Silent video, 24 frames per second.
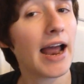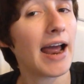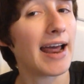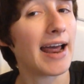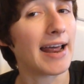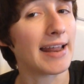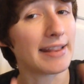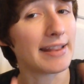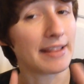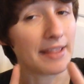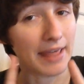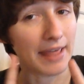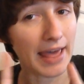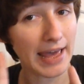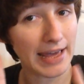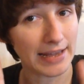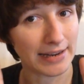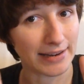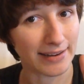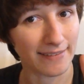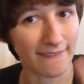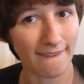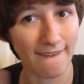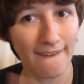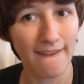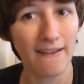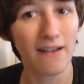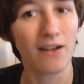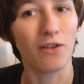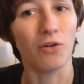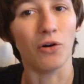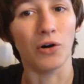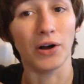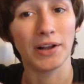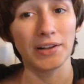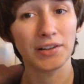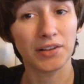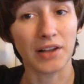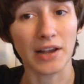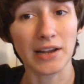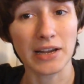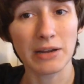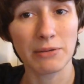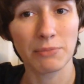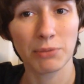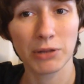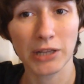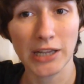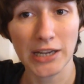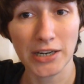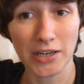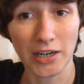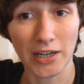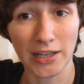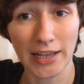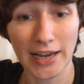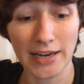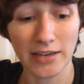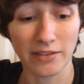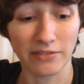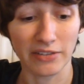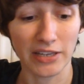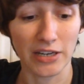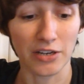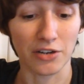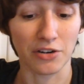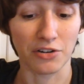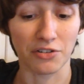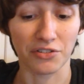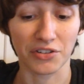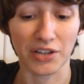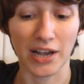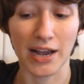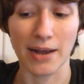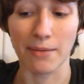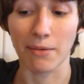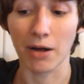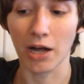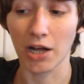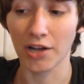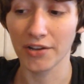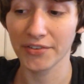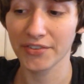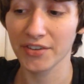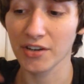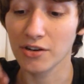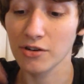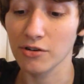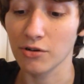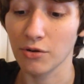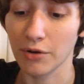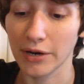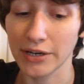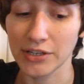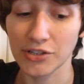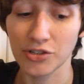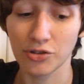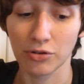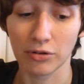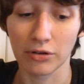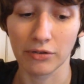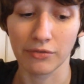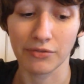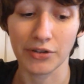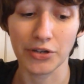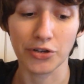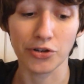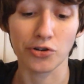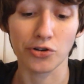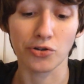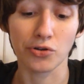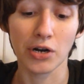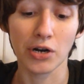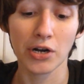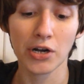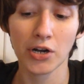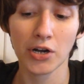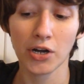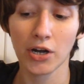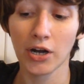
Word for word: and then, once I complete all 8 of those, I am also going to review